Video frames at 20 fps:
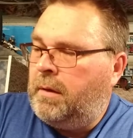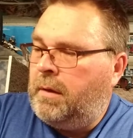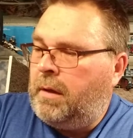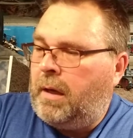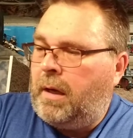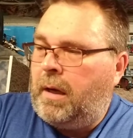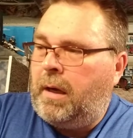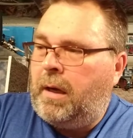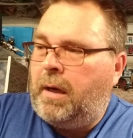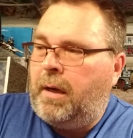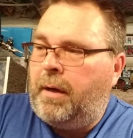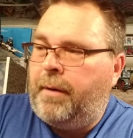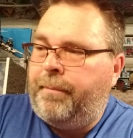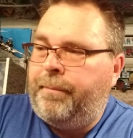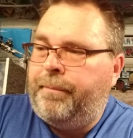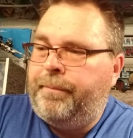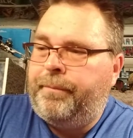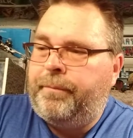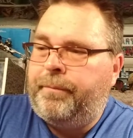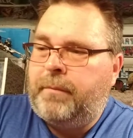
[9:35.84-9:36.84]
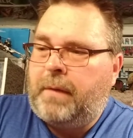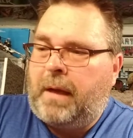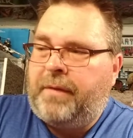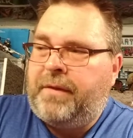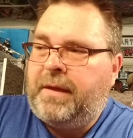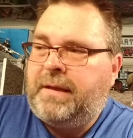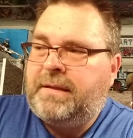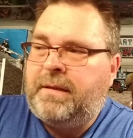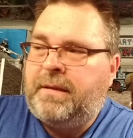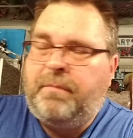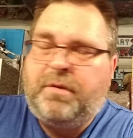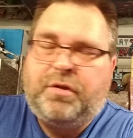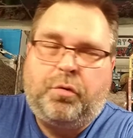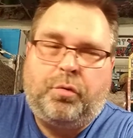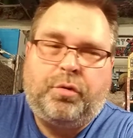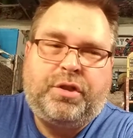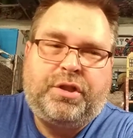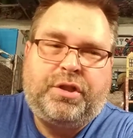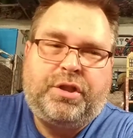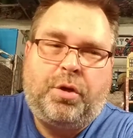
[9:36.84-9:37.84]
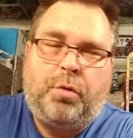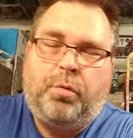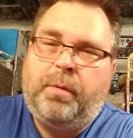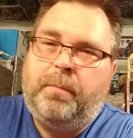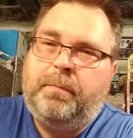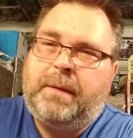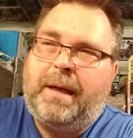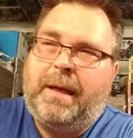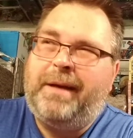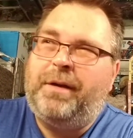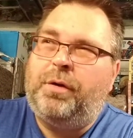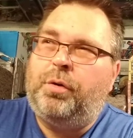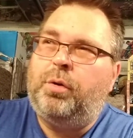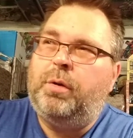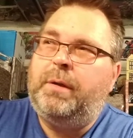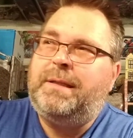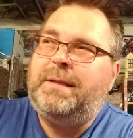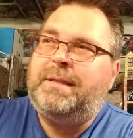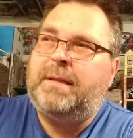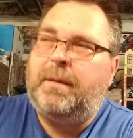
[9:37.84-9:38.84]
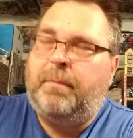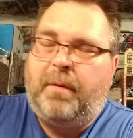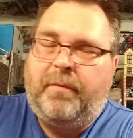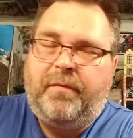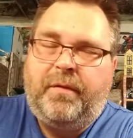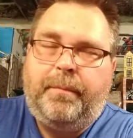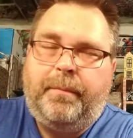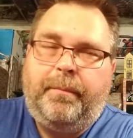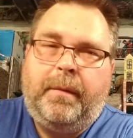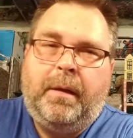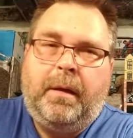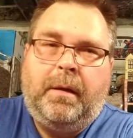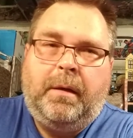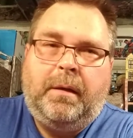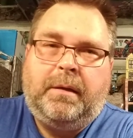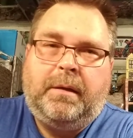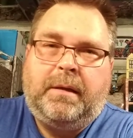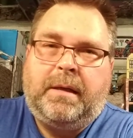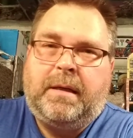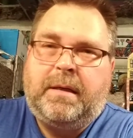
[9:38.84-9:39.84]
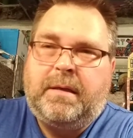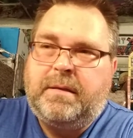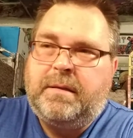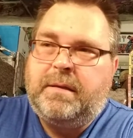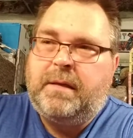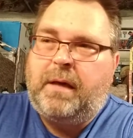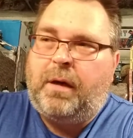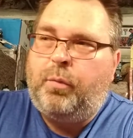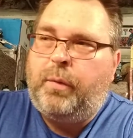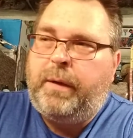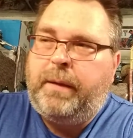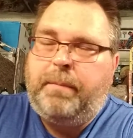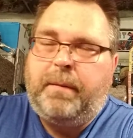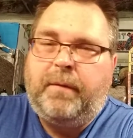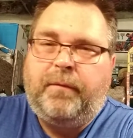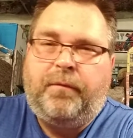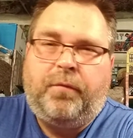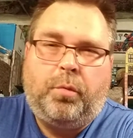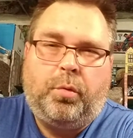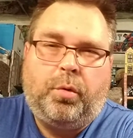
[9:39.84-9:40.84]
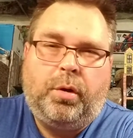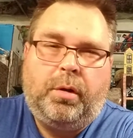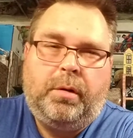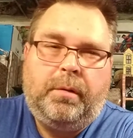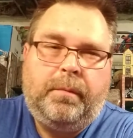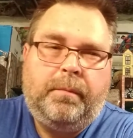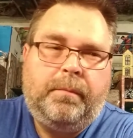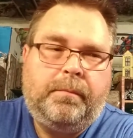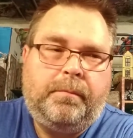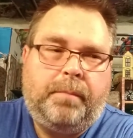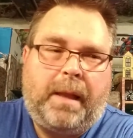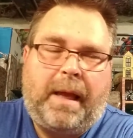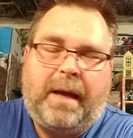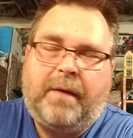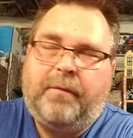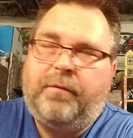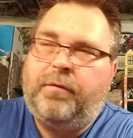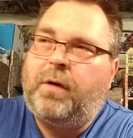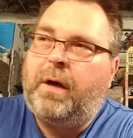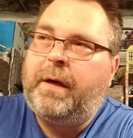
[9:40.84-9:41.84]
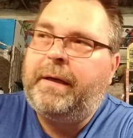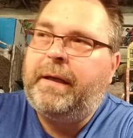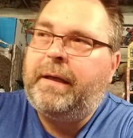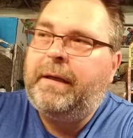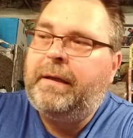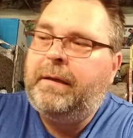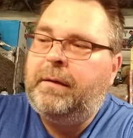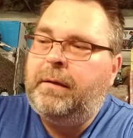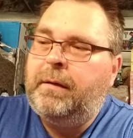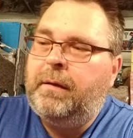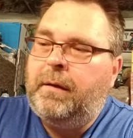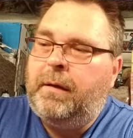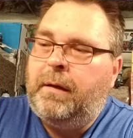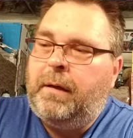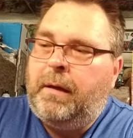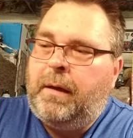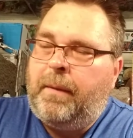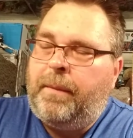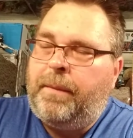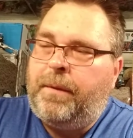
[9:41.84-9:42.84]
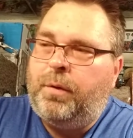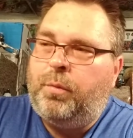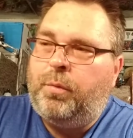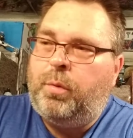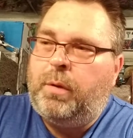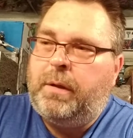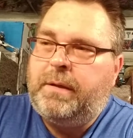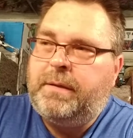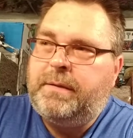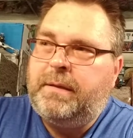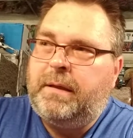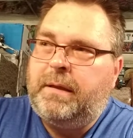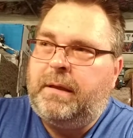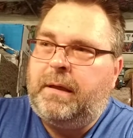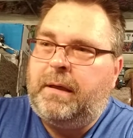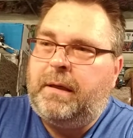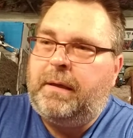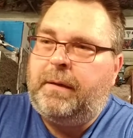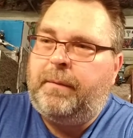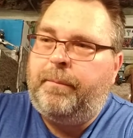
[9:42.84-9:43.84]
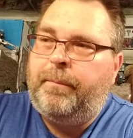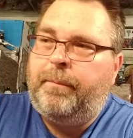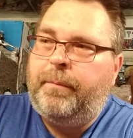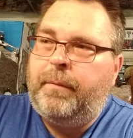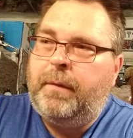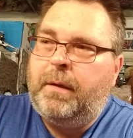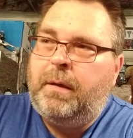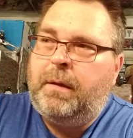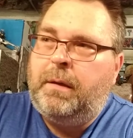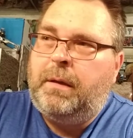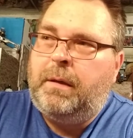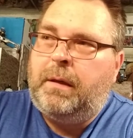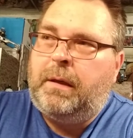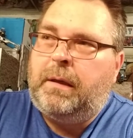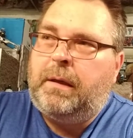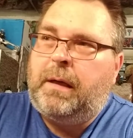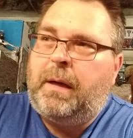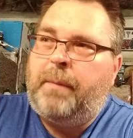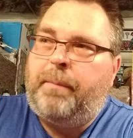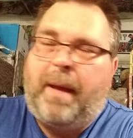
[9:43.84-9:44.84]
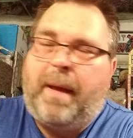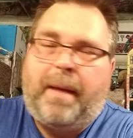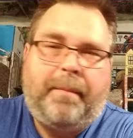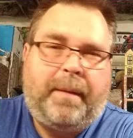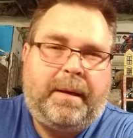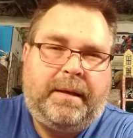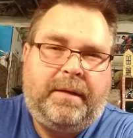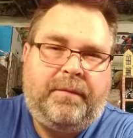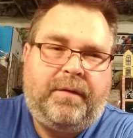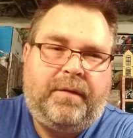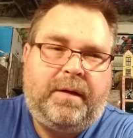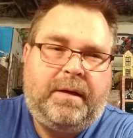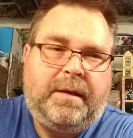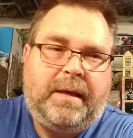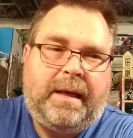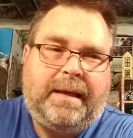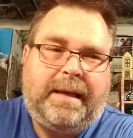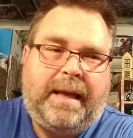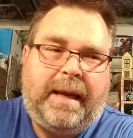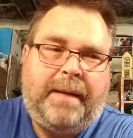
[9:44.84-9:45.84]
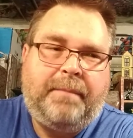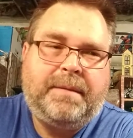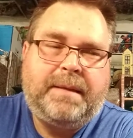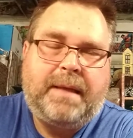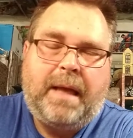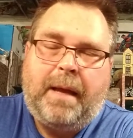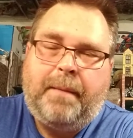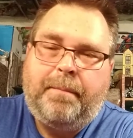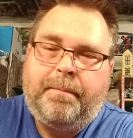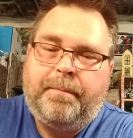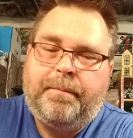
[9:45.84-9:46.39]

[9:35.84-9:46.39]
I think some of the stores sold them kind of early, some of them. Because a week before Black Friday, there was a Batman event at GameStop.